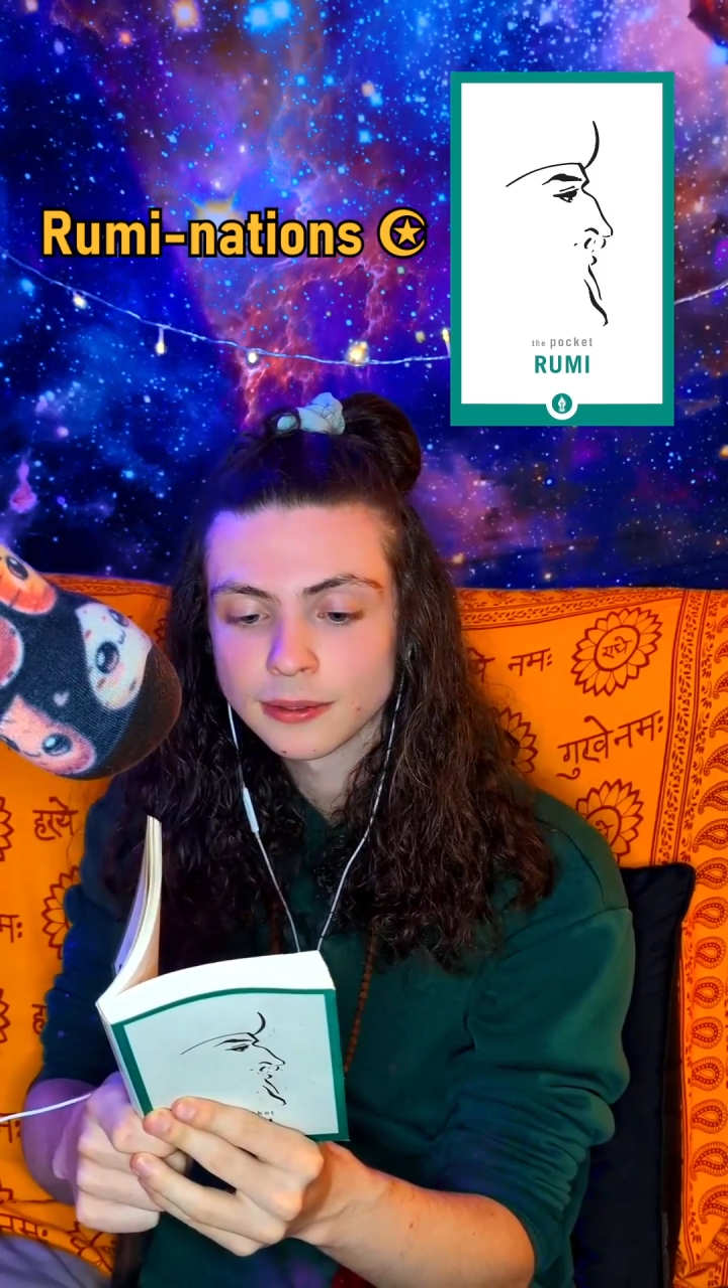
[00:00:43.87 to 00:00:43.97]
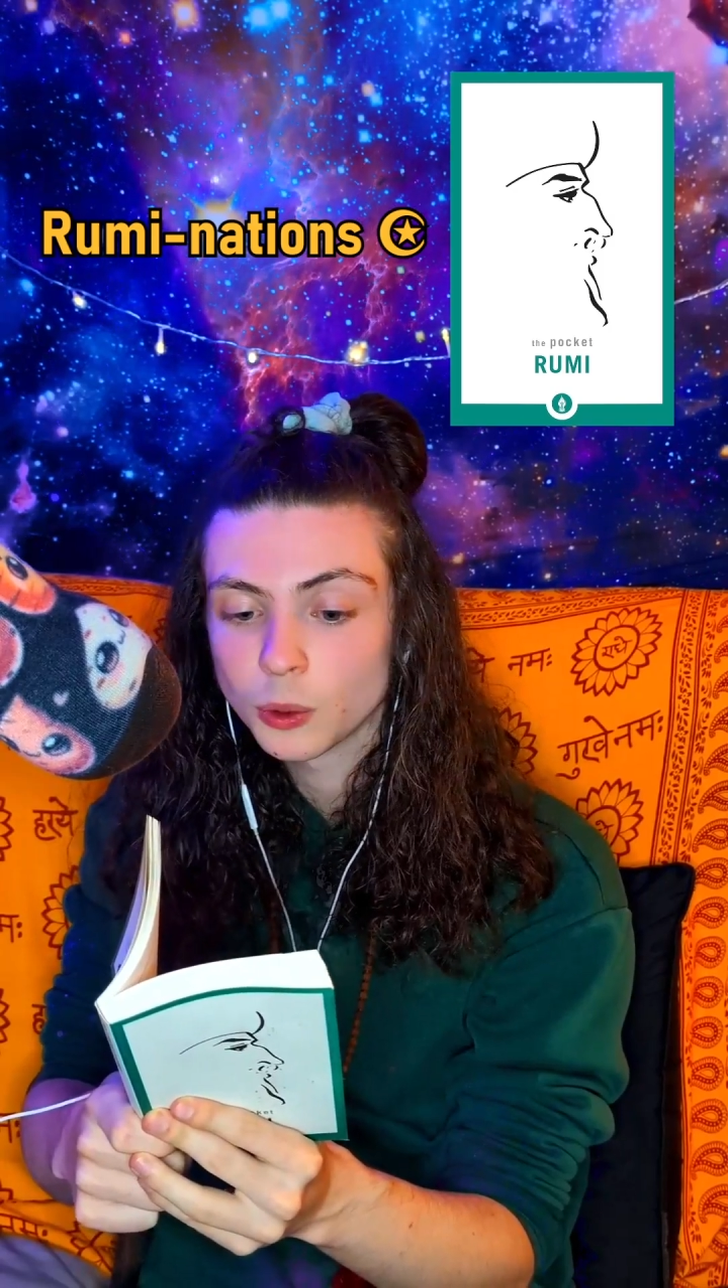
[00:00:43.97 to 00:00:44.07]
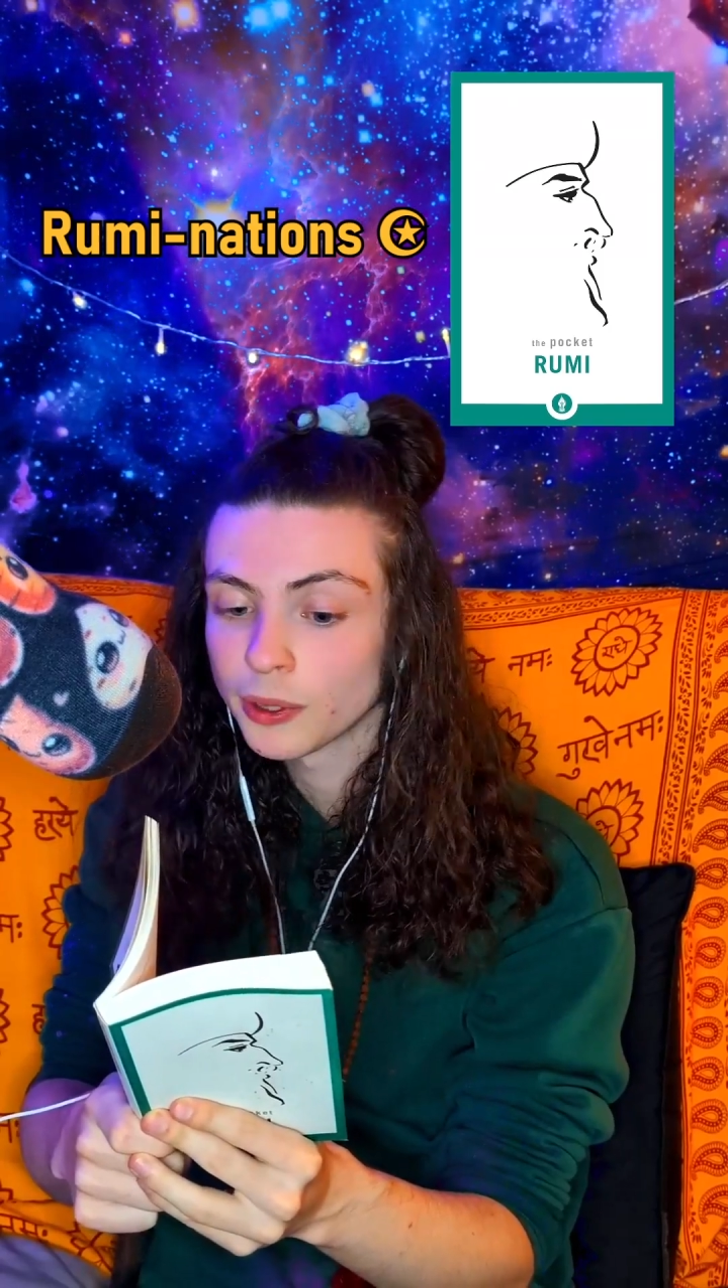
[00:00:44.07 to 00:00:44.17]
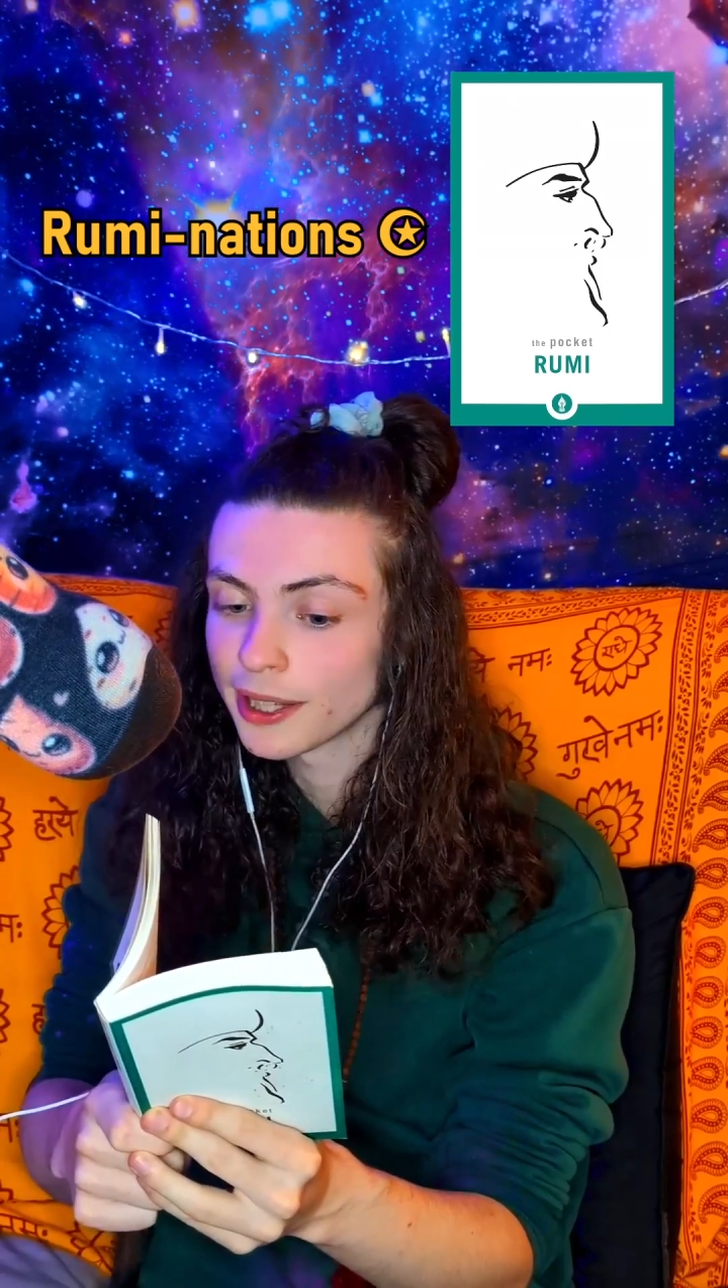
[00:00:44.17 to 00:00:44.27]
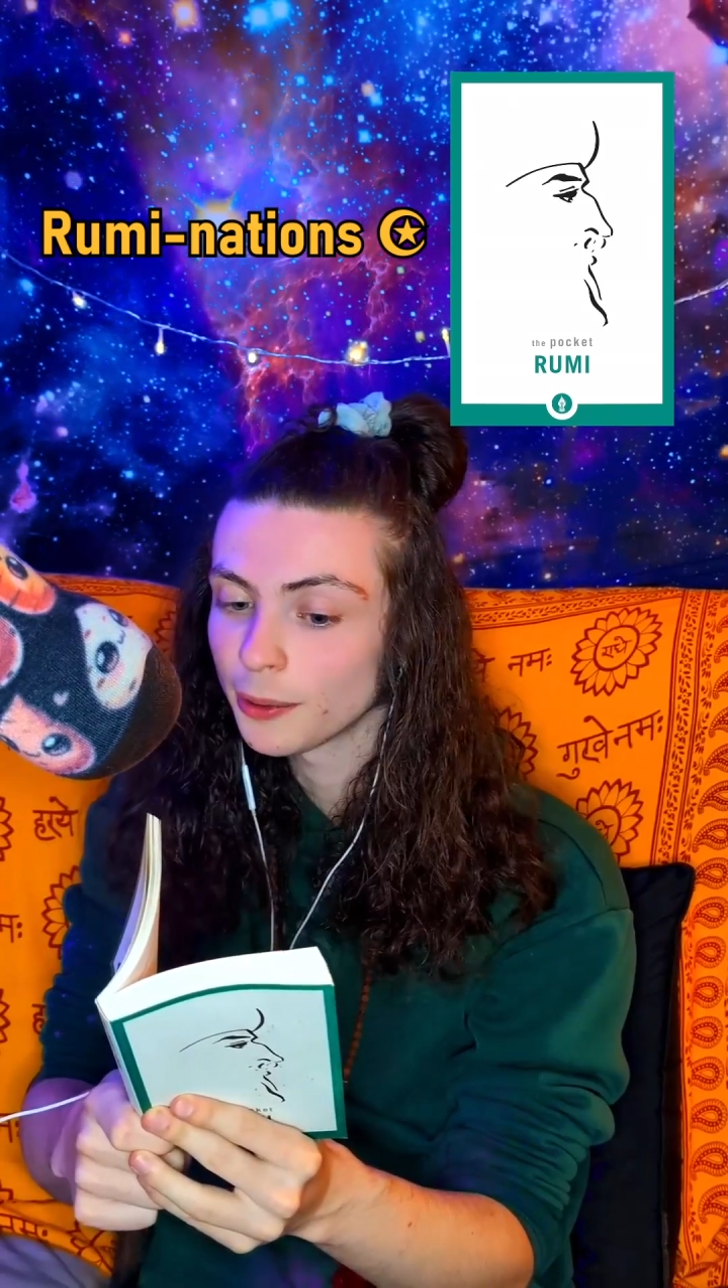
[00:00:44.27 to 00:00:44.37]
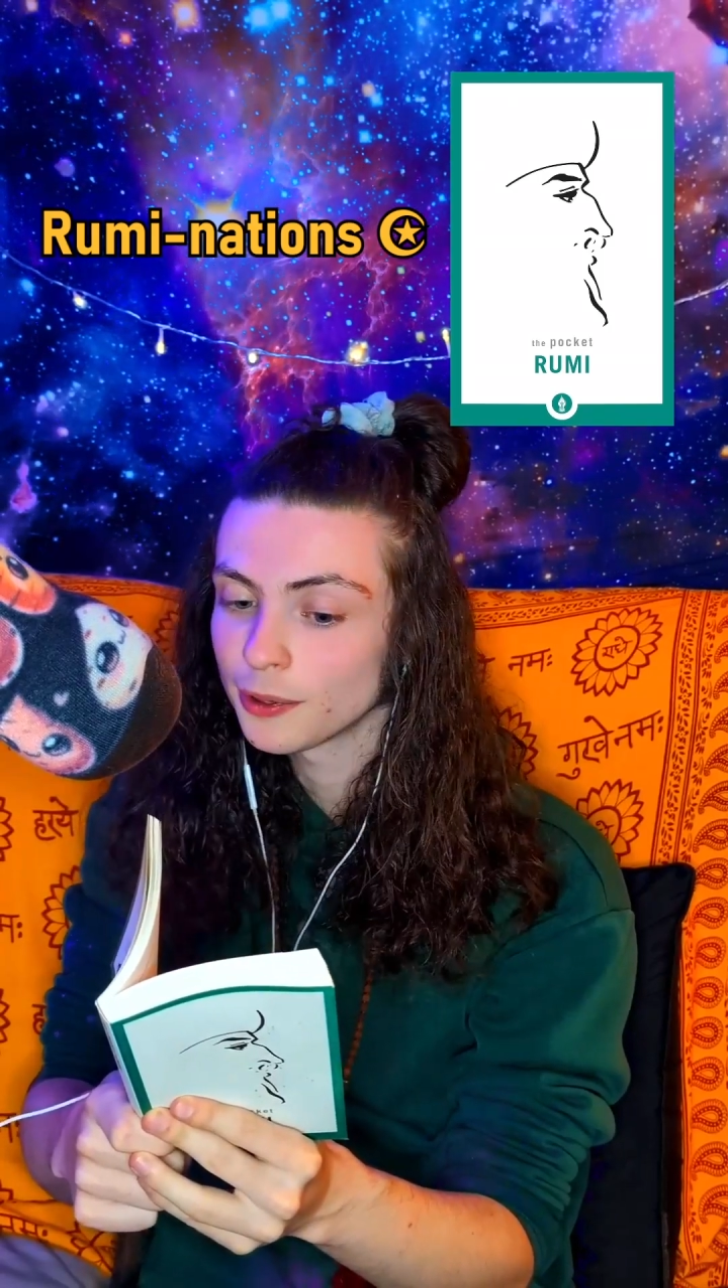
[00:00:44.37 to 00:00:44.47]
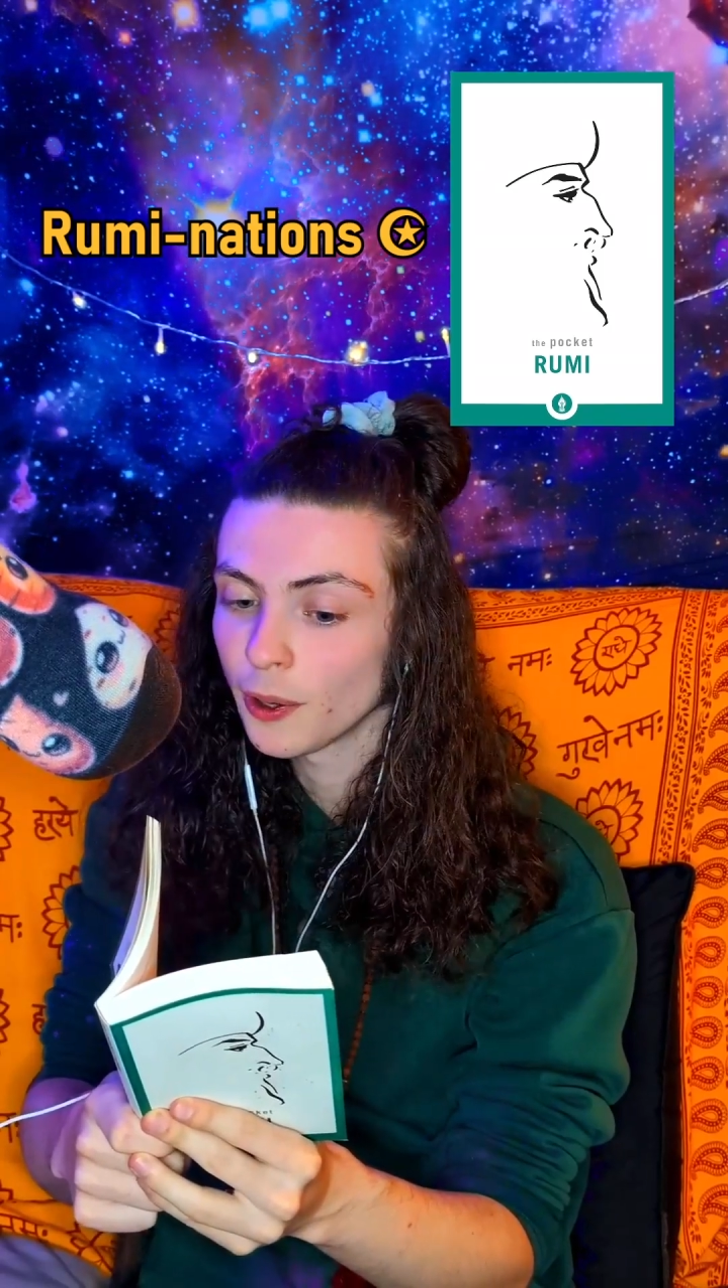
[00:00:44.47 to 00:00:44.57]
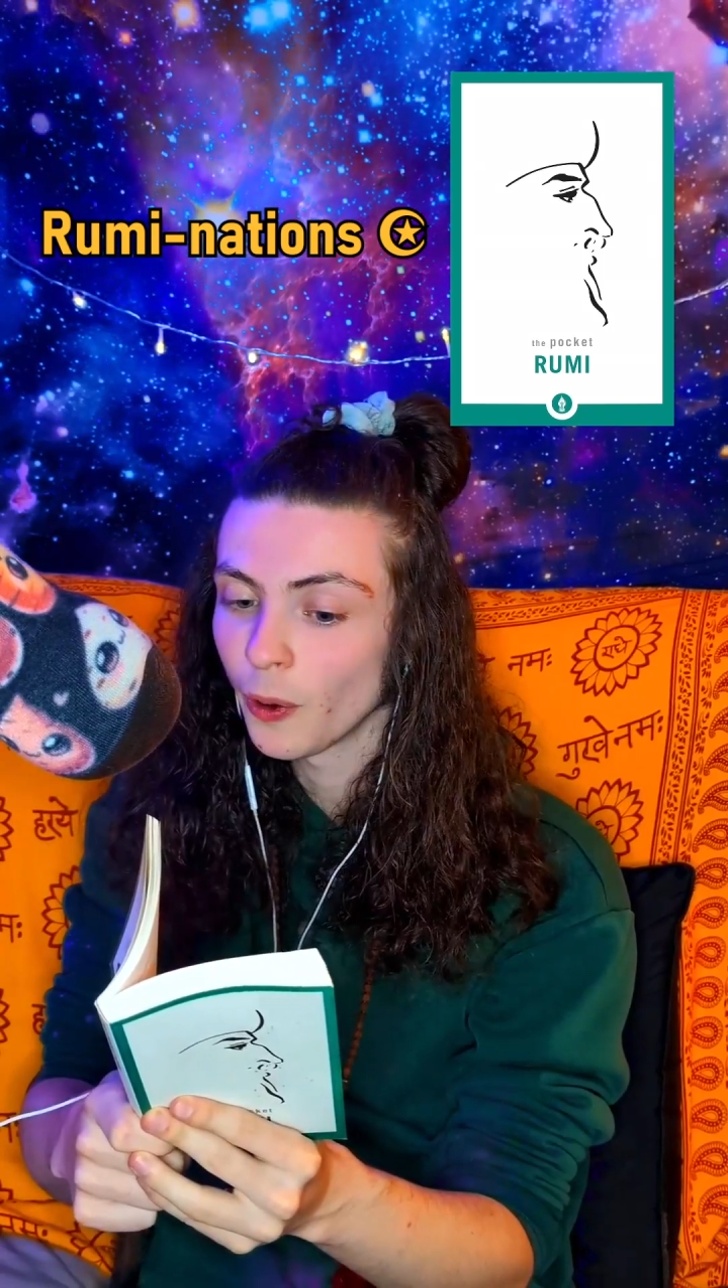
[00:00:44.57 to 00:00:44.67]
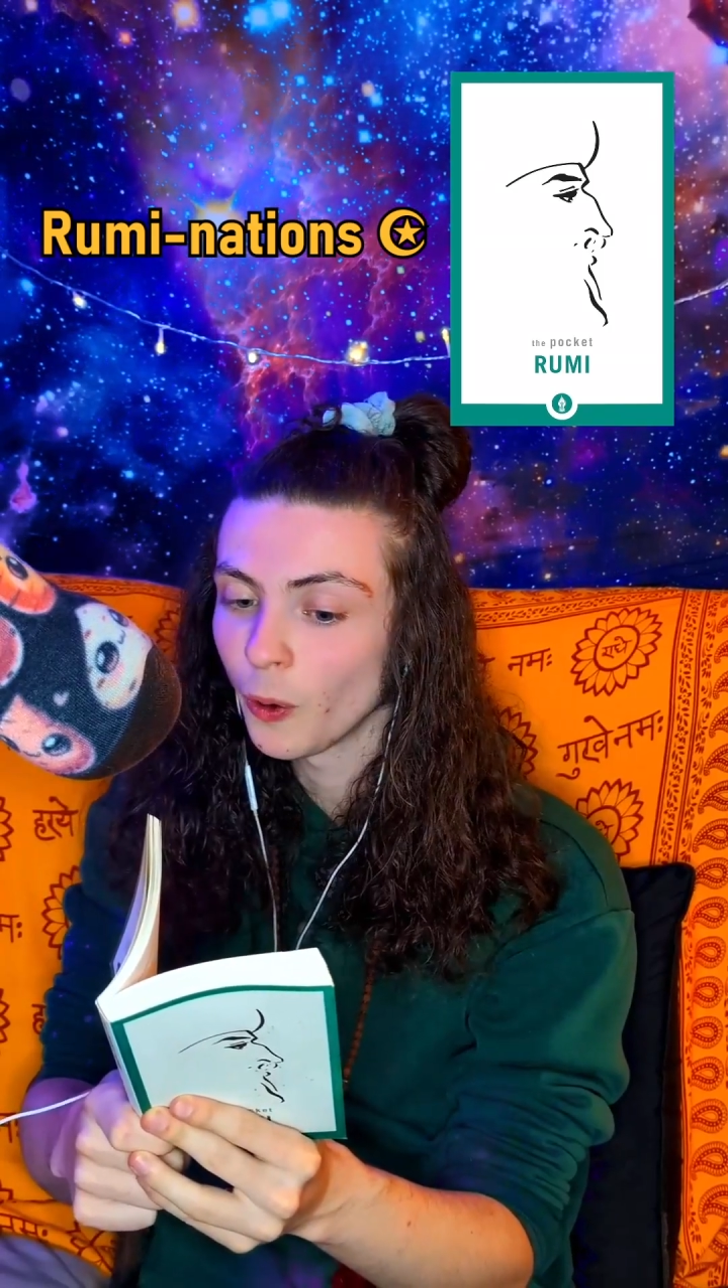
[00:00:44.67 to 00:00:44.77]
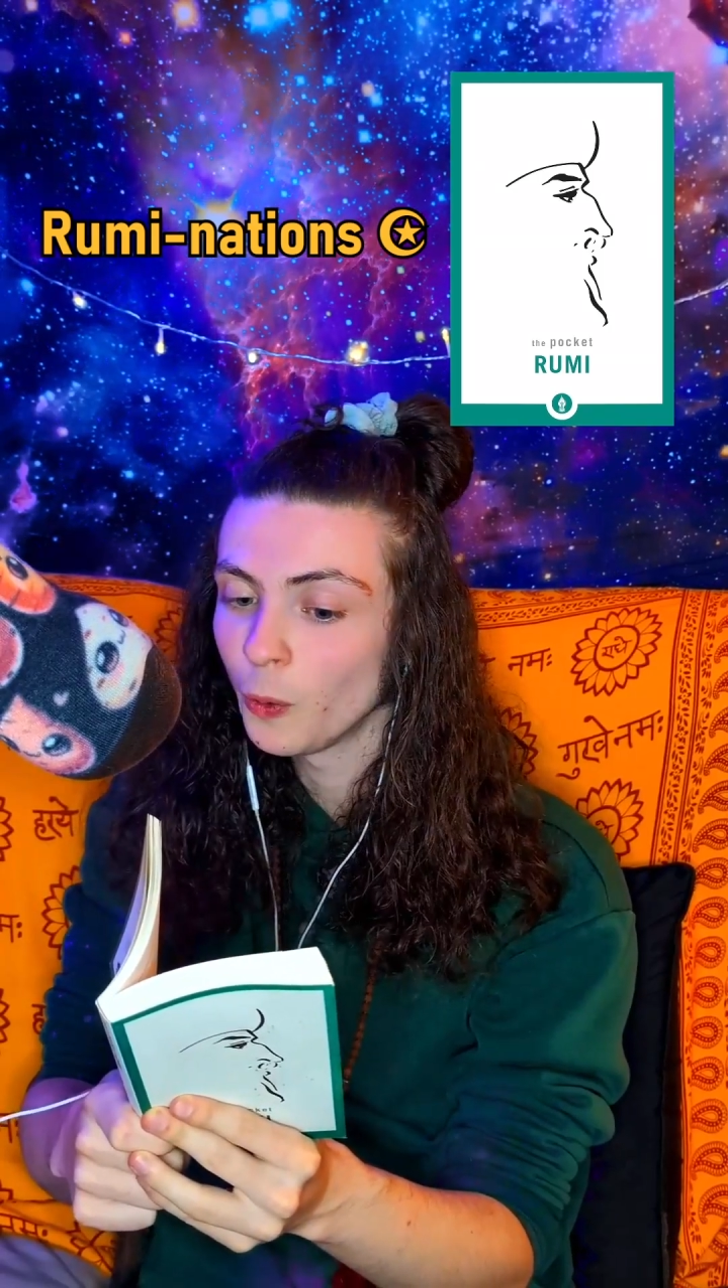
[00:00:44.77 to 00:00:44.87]
without the
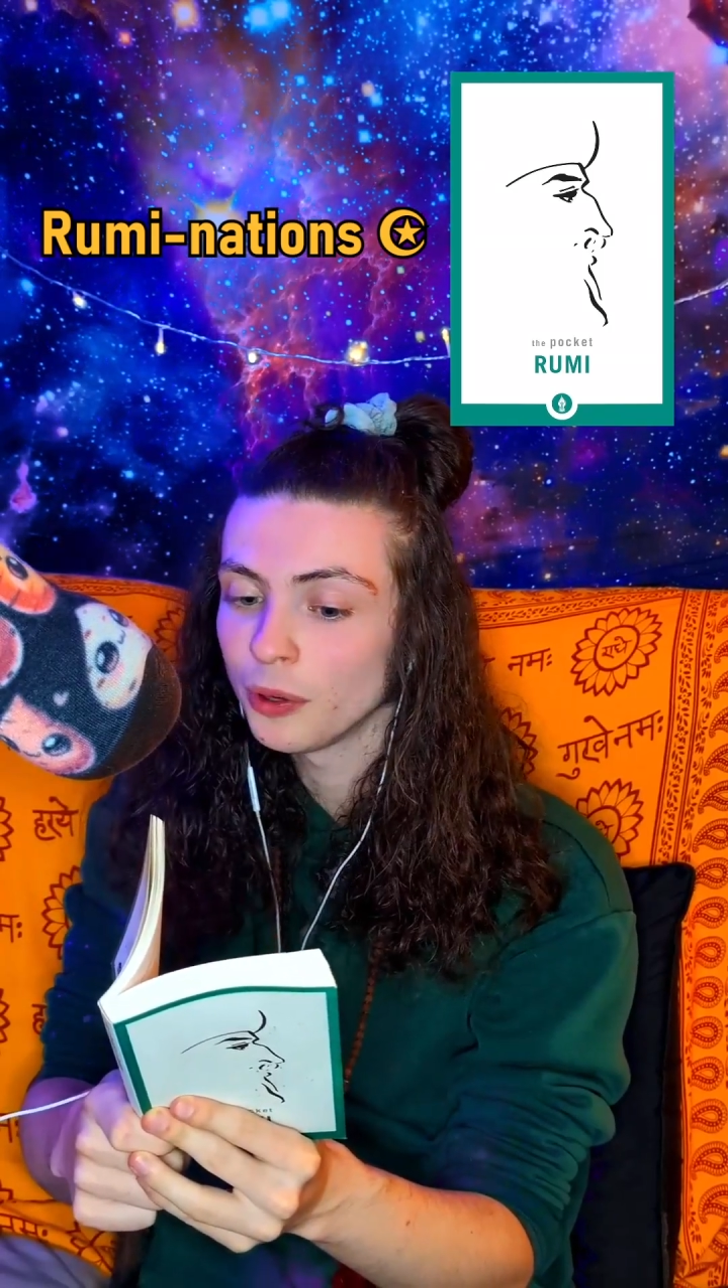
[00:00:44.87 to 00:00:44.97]
hope